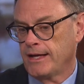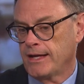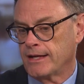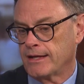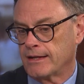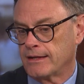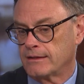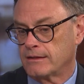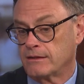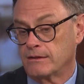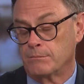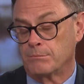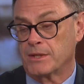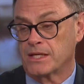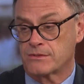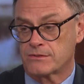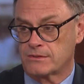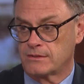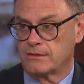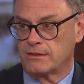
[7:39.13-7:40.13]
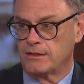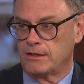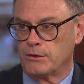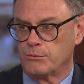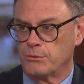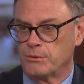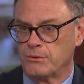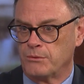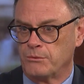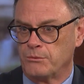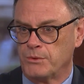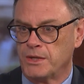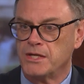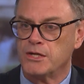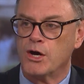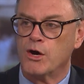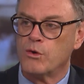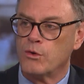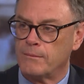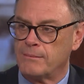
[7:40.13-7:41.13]
And the best, you know, we
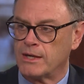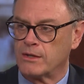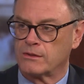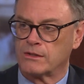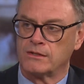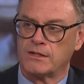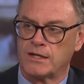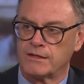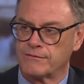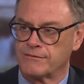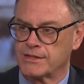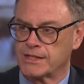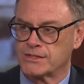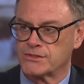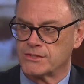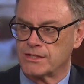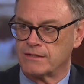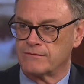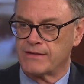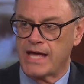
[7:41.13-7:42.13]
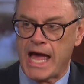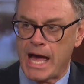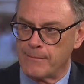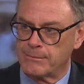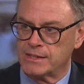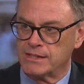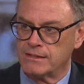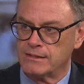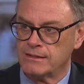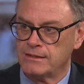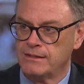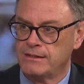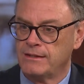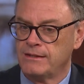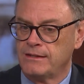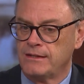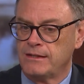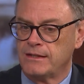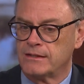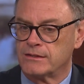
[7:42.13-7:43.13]
know about a lot of things that have happened
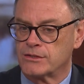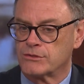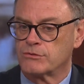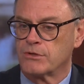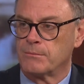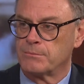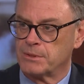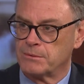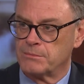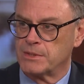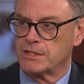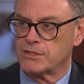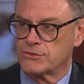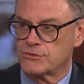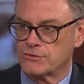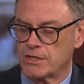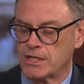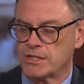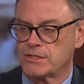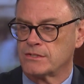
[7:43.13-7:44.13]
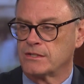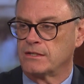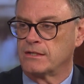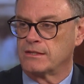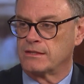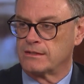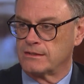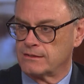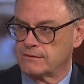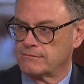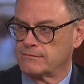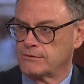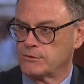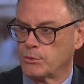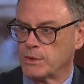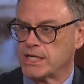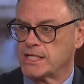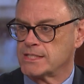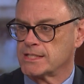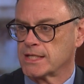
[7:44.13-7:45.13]
in the Trump administration and the
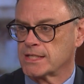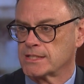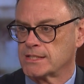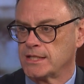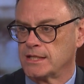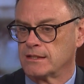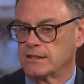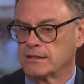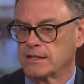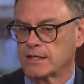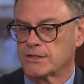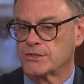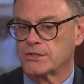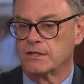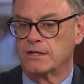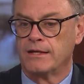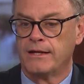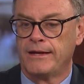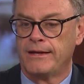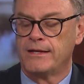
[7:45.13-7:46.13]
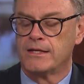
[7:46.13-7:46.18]
2016 election